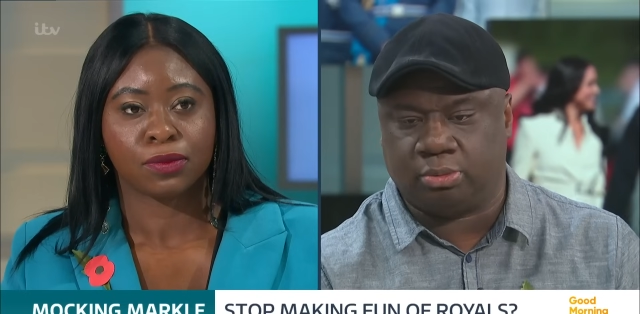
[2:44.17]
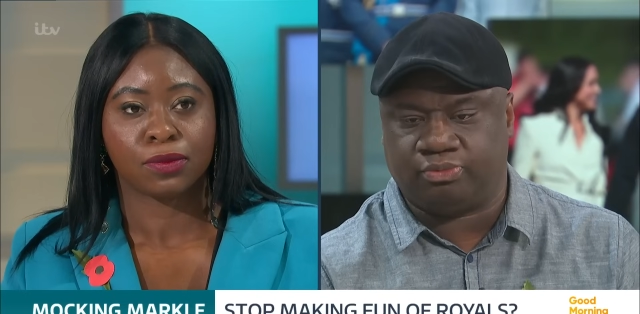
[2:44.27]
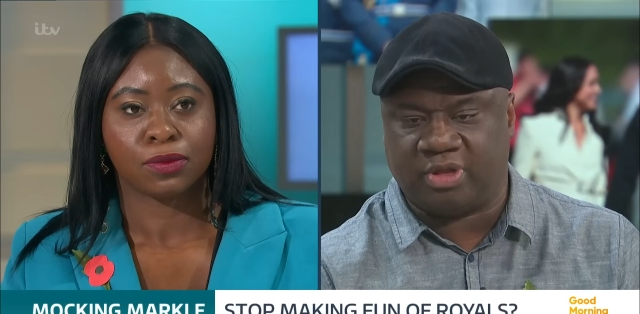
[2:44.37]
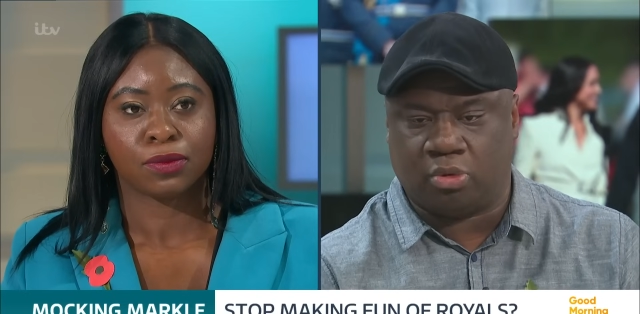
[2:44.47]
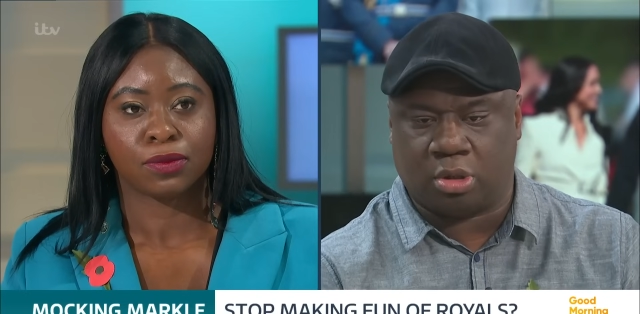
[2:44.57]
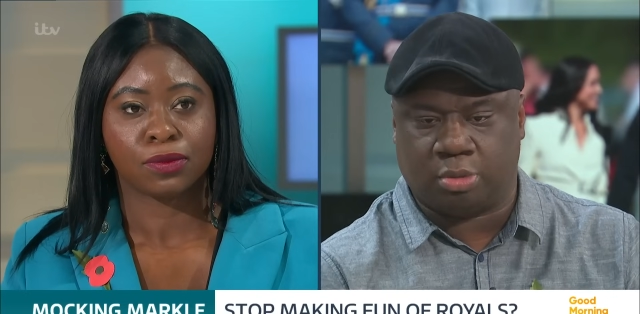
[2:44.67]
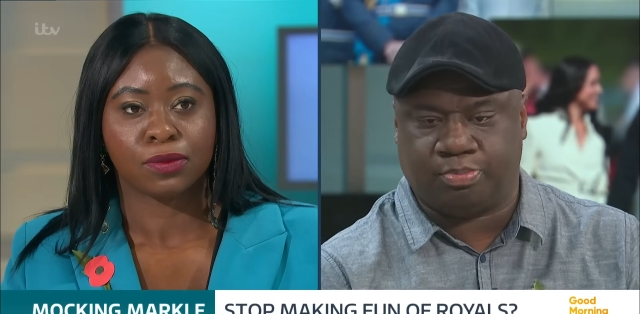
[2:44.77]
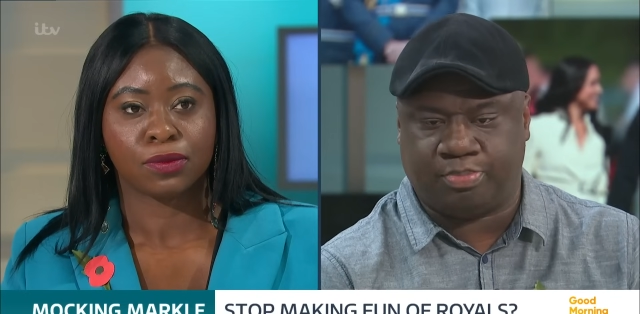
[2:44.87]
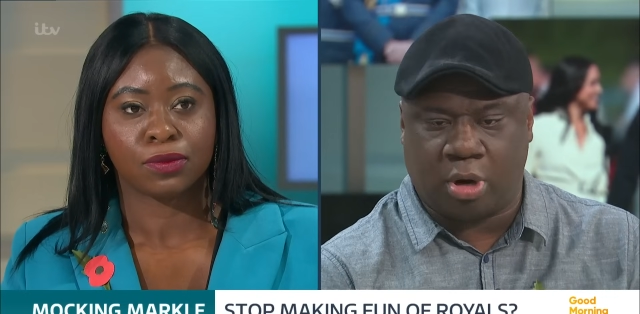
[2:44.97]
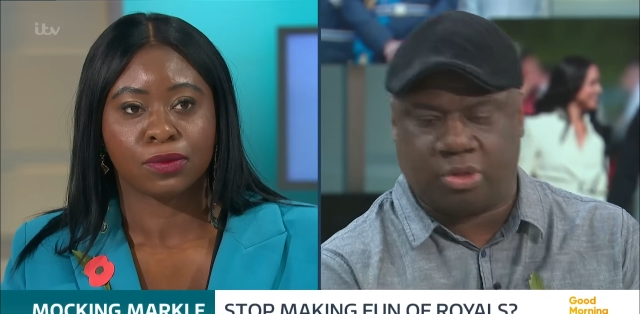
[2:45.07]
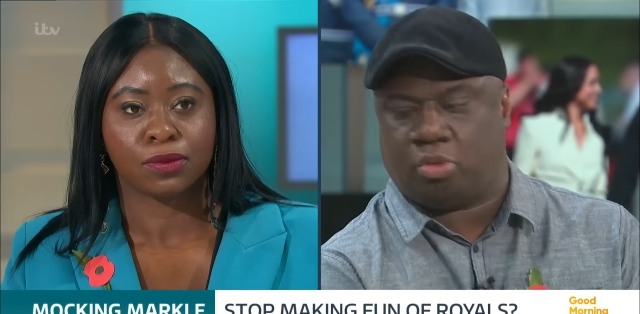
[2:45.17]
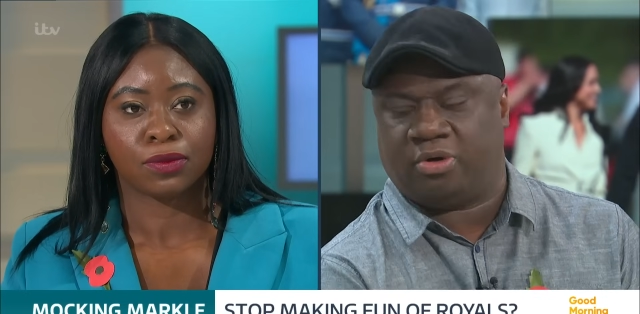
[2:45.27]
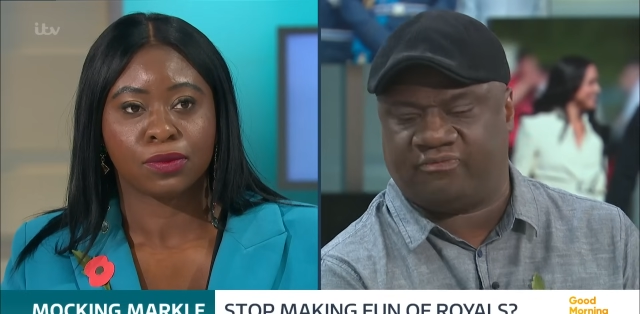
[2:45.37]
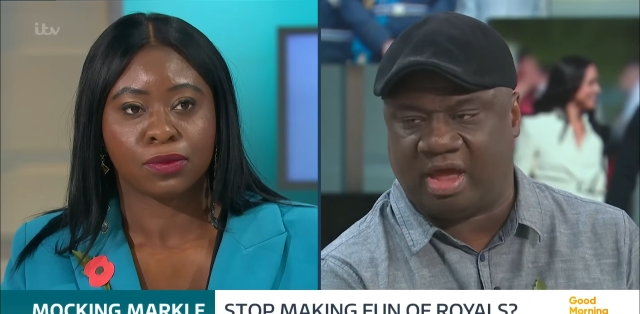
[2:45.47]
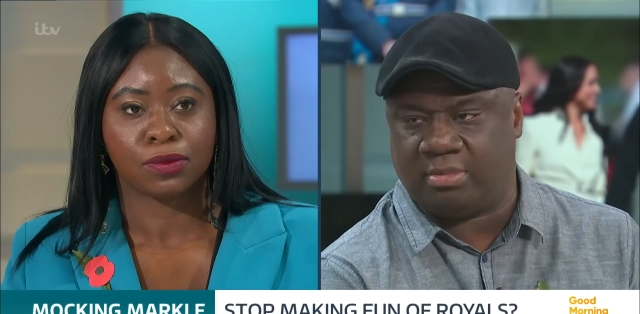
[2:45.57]
Speaker 1: They were part of the royal
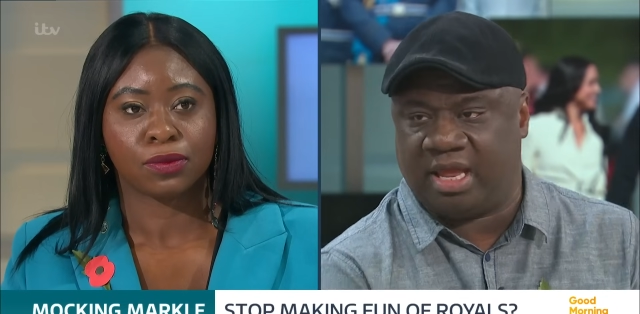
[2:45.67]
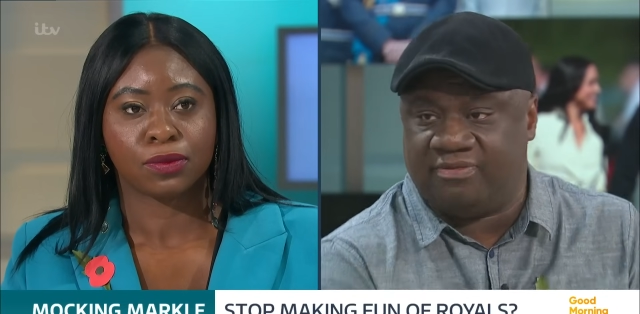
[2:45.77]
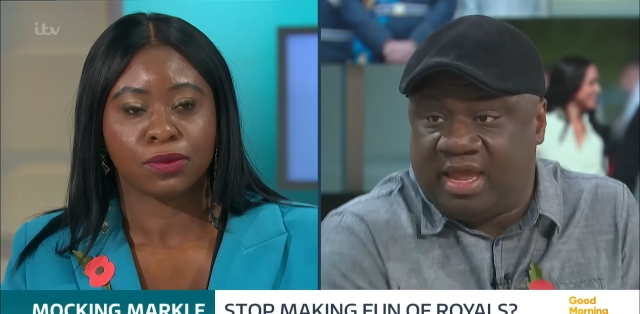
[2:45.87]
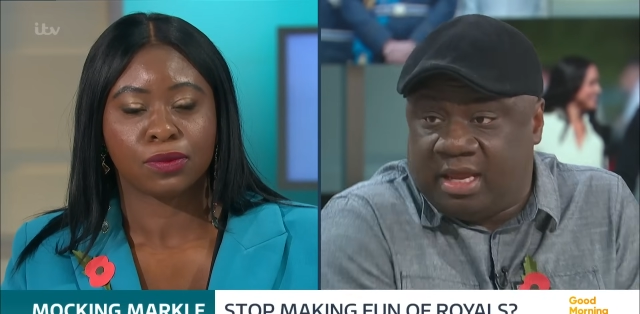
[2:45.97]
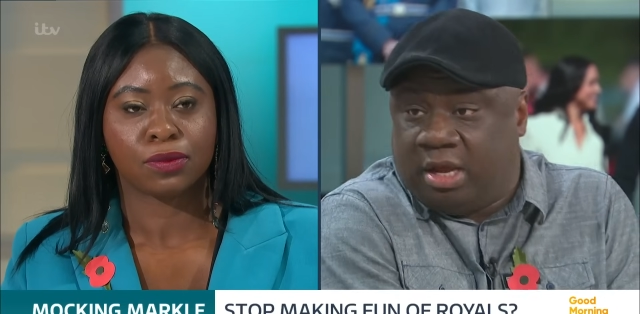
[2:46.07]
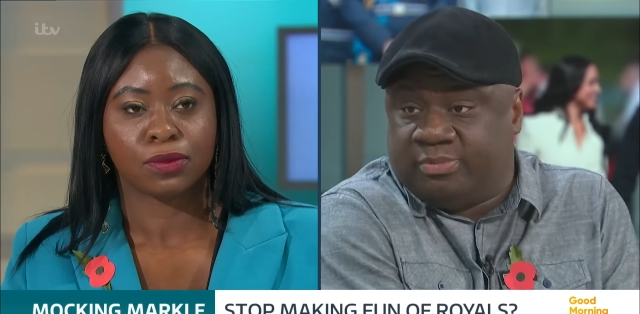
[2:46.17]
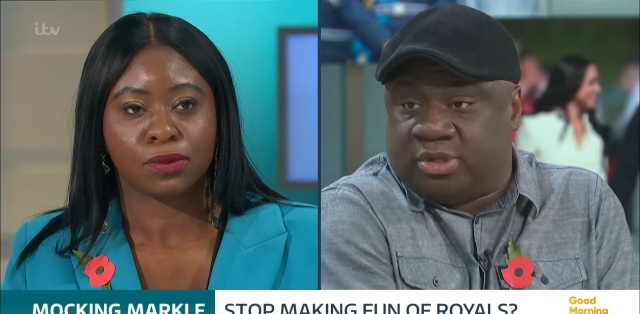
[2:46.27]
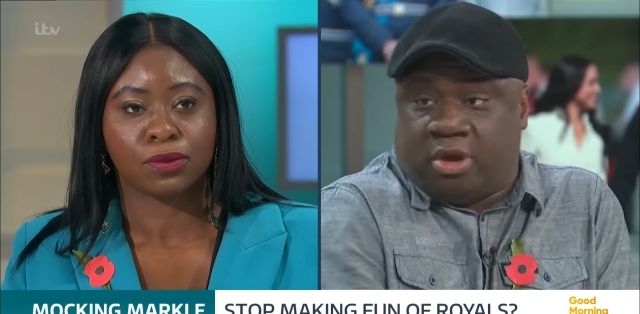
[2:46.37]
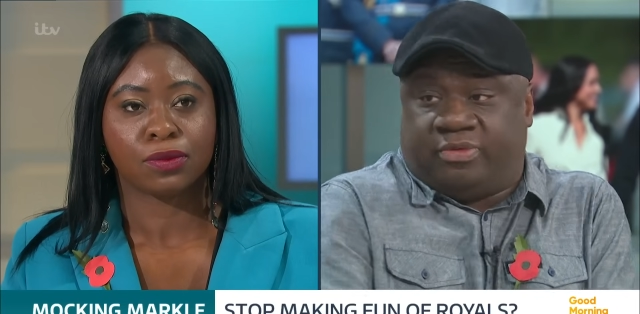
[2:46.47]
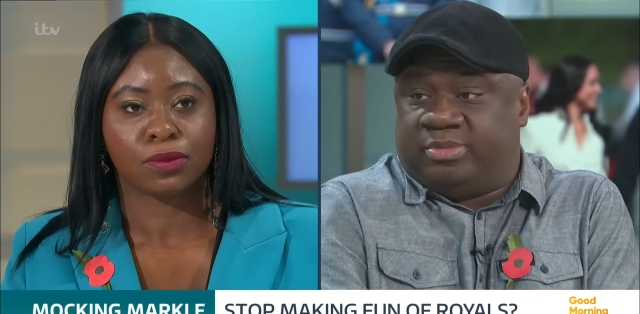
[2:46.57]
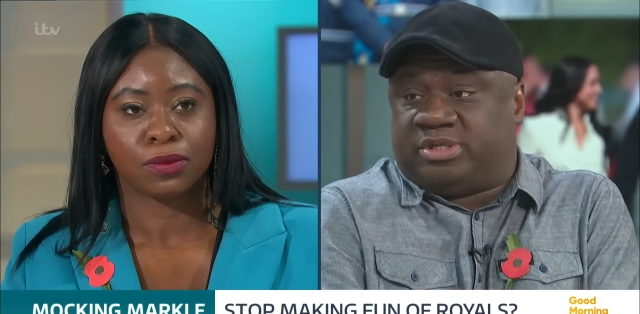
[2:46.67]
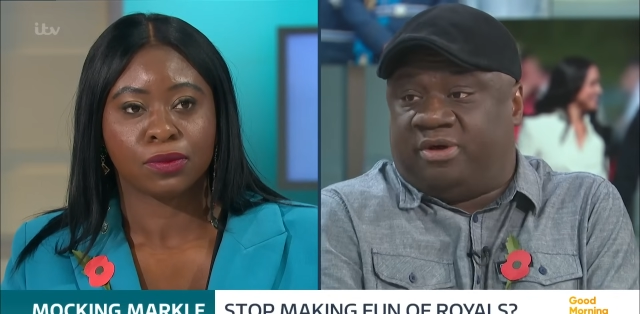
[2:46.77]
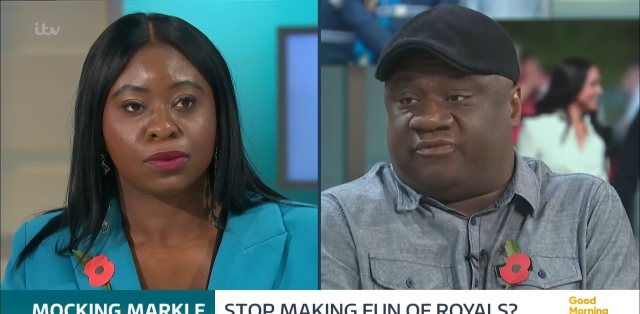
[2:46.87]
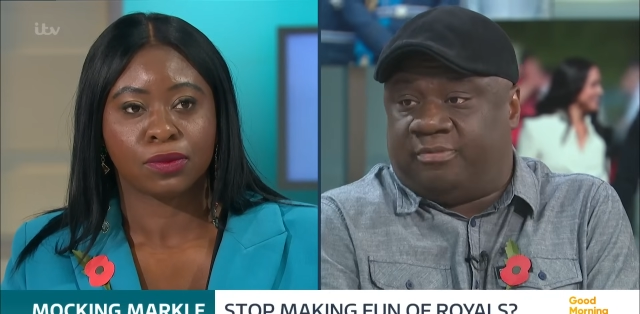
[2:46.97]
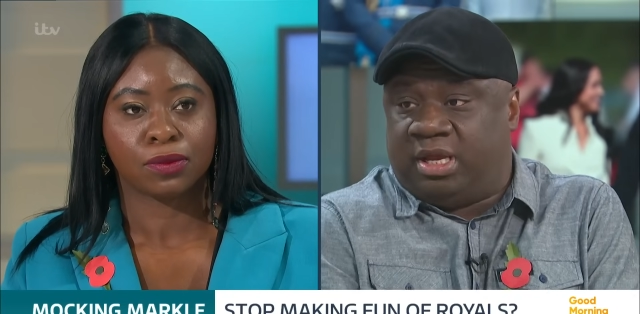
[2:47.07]
family, and they absolved themselves
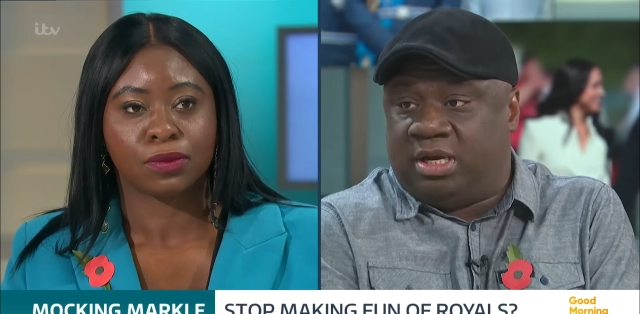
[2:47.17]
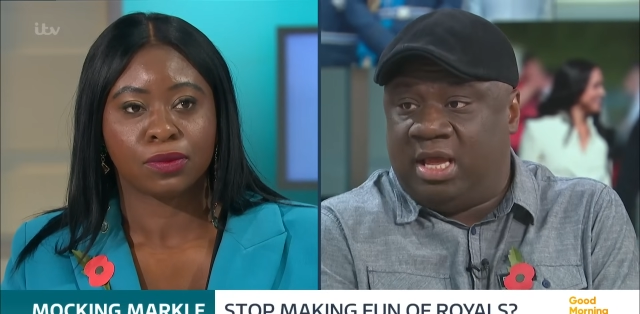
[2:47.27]
from it.